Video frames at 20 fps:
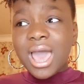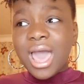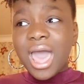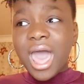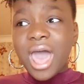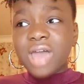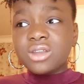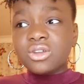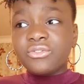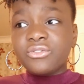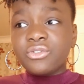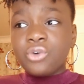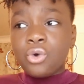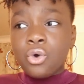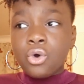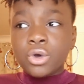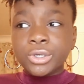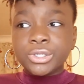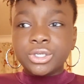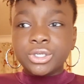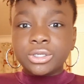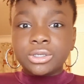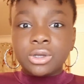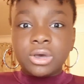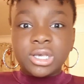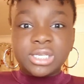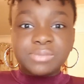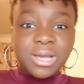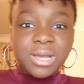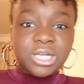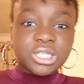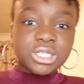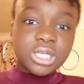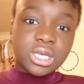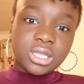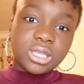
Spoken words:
And of course, especially the